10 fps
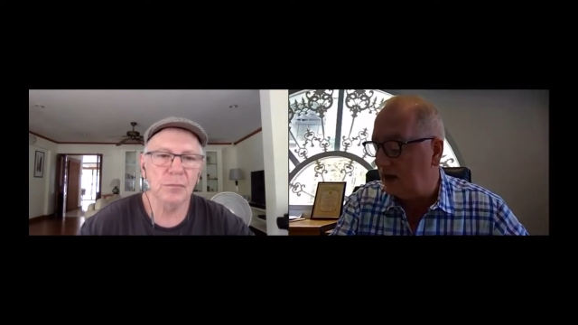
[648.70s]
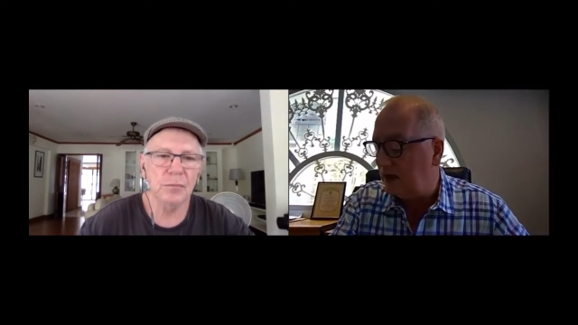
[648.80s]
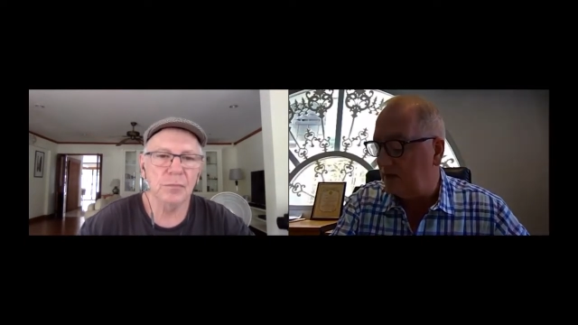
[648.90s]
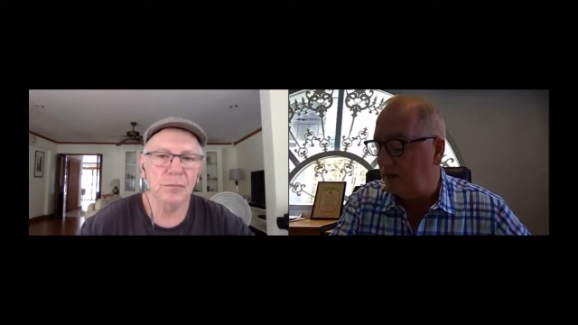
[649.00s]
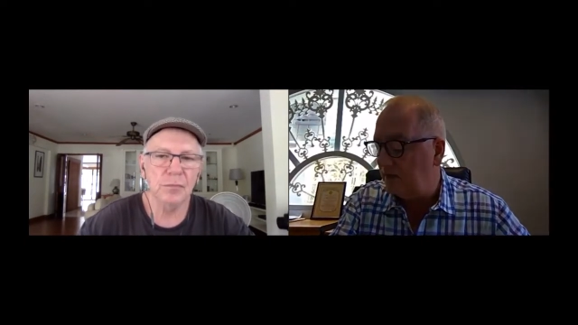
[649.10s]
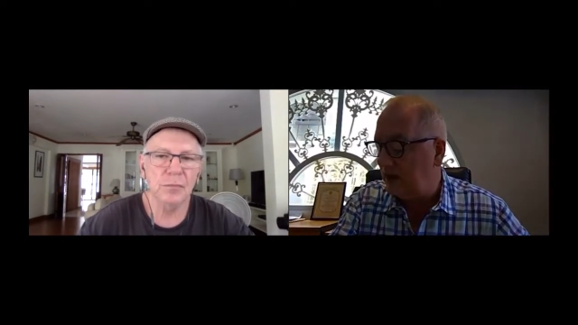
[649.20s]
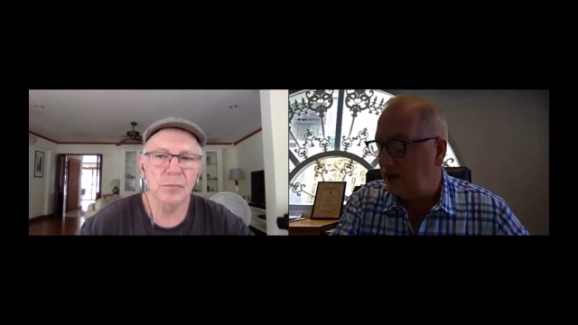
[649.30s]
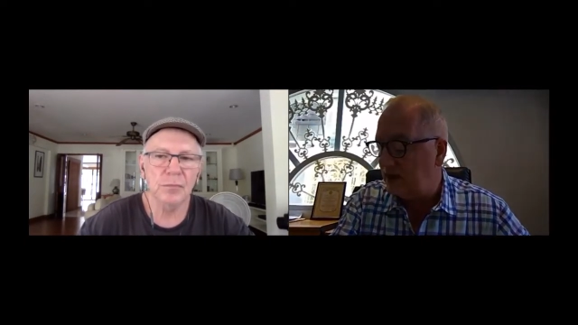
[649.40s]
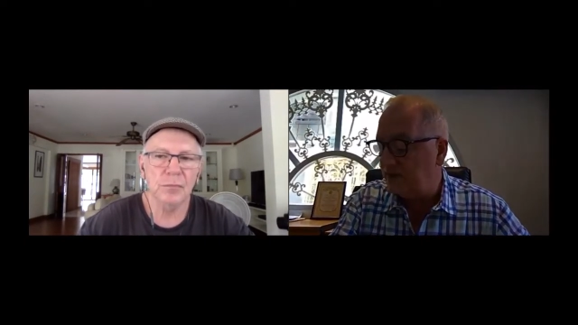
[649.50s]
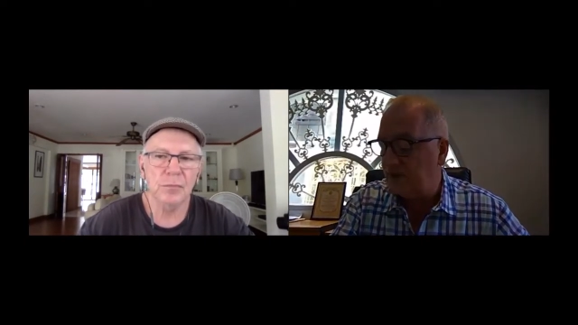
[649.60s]
Speaker 1: uh, the
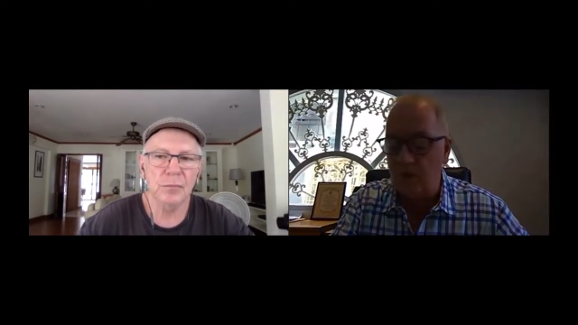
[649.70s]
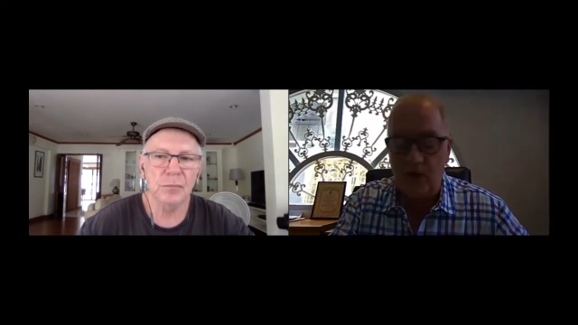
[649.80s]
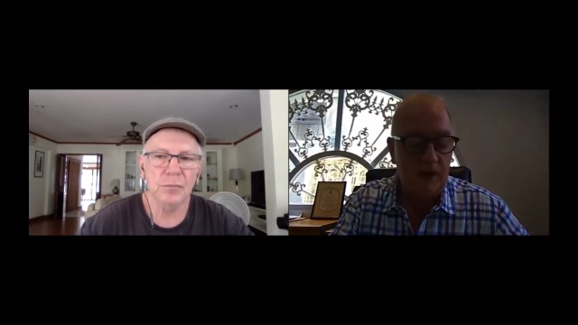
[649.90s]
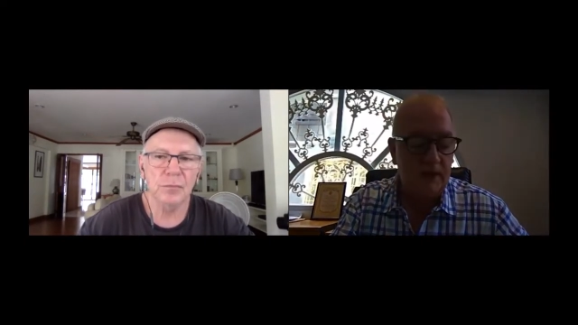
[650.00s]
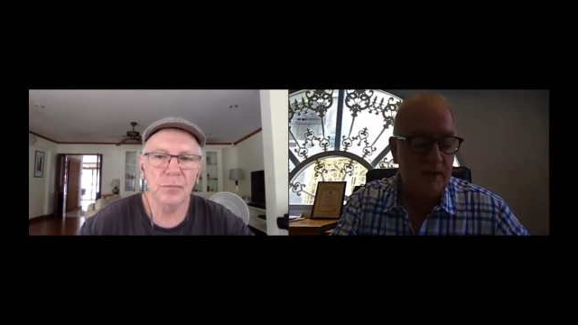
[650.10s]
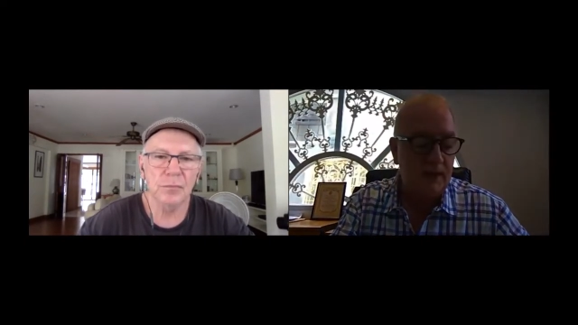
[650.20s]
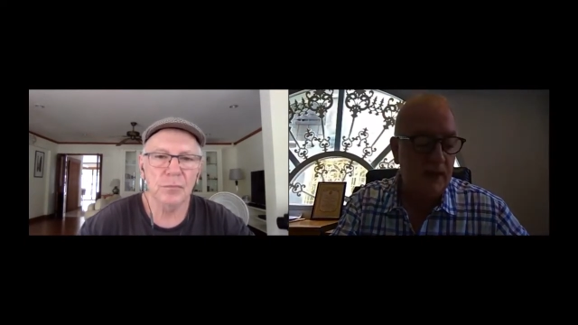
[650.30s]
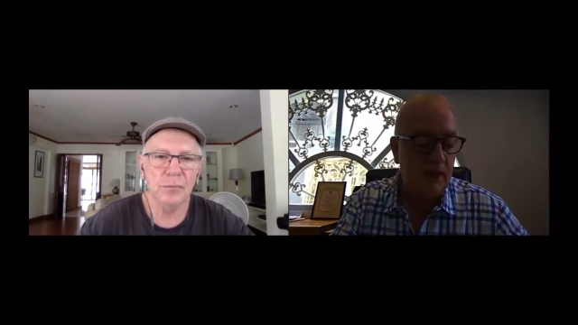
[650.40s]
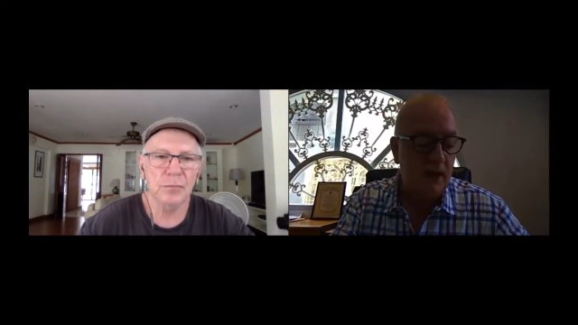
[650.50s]
visas, from what I see.